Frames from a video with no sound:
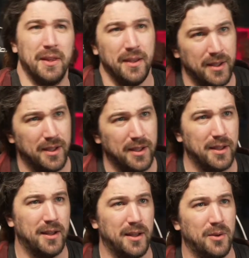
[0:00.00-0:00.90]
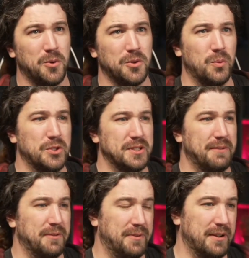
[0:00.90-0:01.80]
We'll just have to
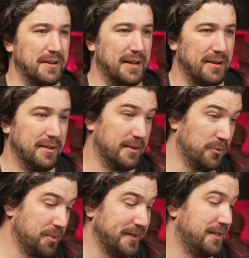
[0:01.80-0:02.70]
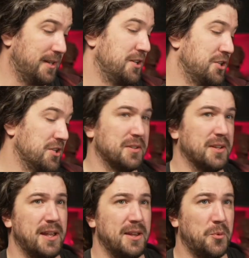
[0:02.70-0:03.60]
figure it out, and then we'll print it on a shirt,
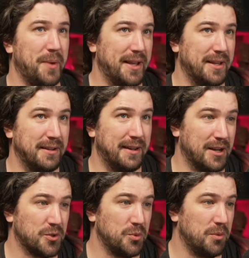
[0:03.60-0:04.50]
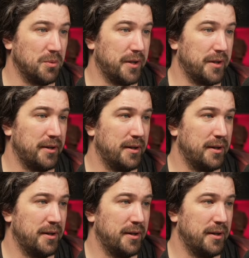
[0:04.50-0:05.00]
and we'll make it an actual word.